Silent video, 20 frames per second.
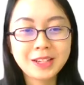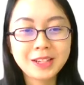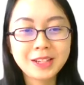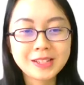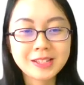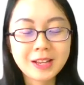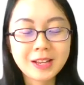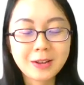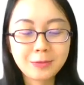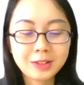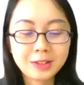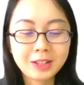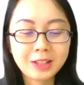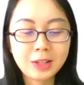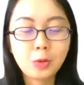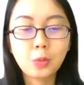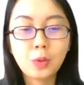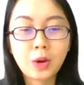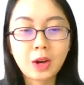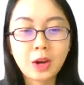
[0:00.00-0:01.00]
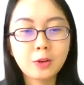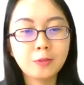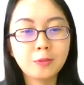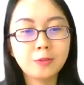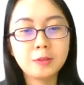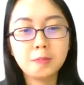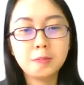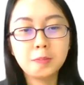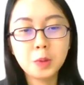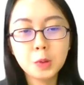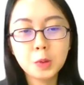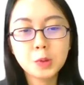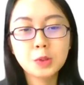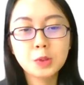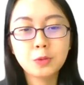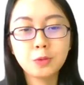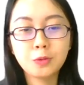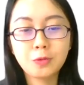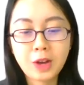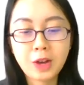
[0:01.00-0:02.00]
is definitely one of the
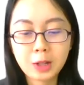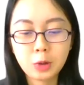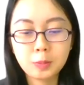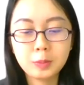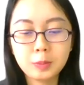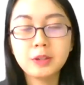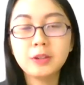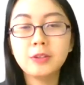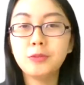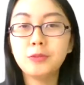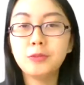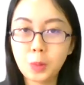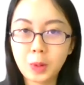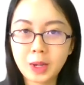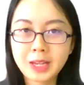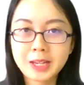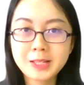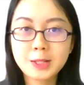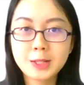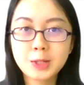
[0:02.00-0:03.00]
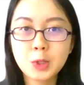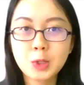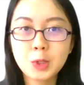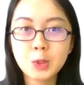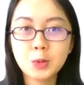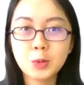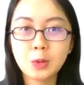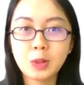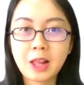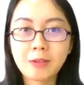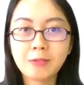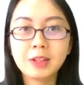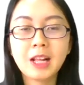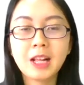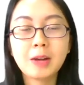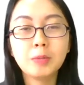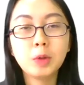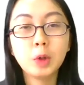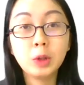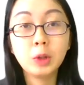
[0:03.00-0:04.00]
most valuable ways to level
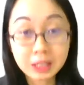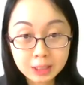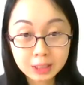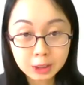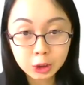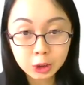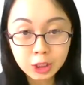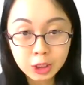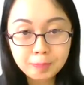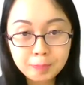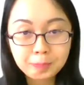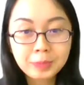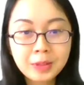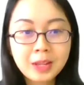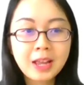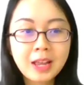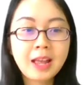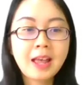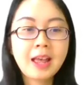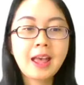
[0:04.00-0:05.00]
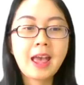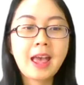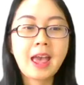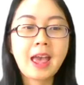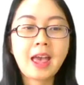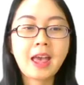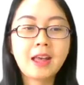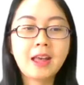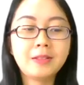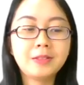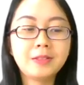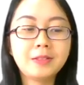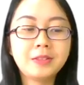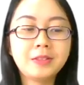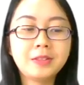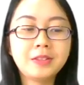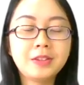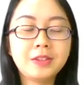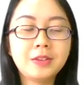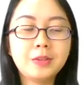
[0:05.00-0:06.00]
up your leadership.
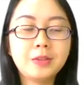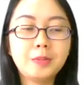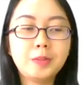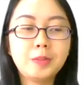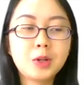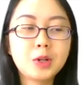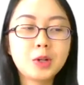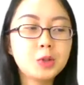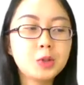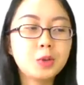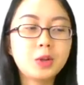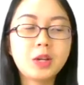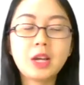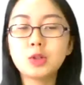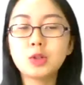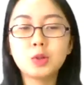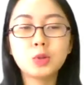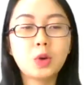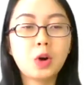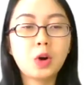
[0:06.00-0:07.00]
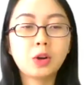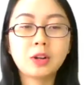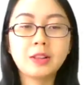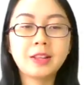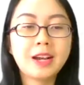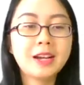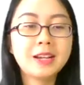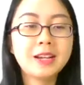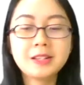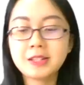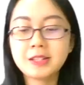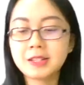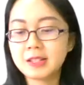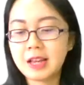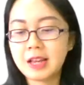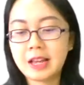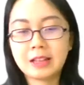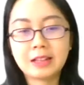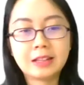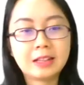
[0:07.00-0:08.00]
And because you get to organize
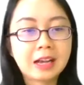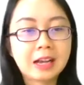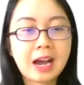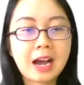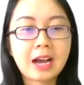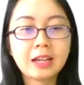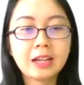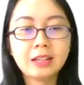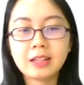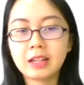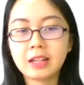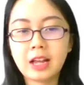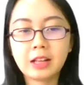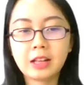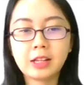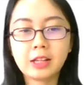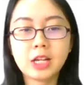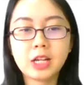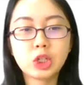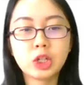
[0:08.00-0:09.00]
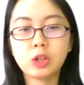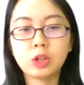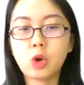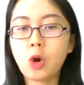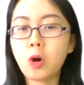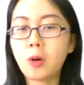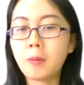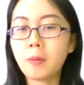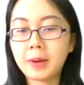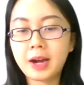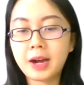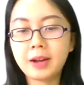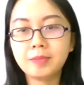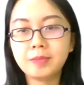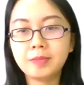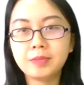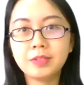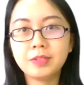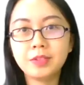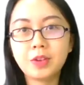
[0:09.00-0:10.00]
and guide and engage and
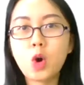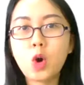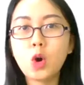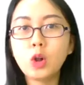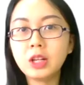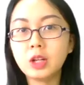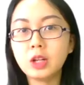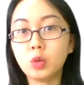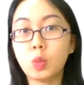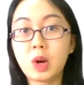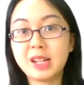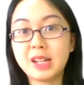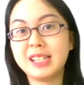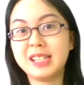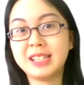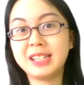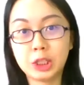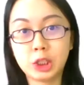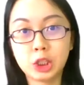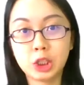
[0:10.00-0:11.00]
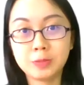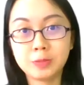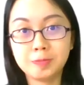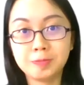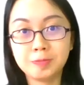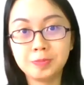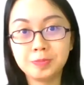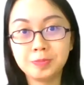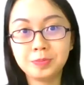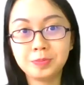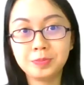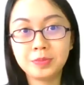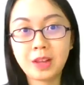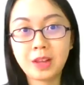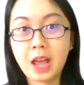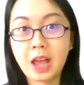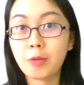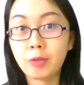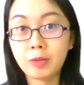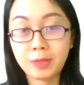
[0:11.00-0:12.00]
command all in one session,
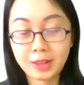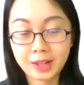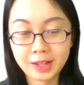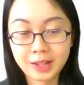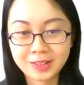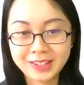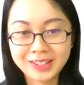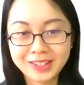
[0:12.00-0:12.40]
everything.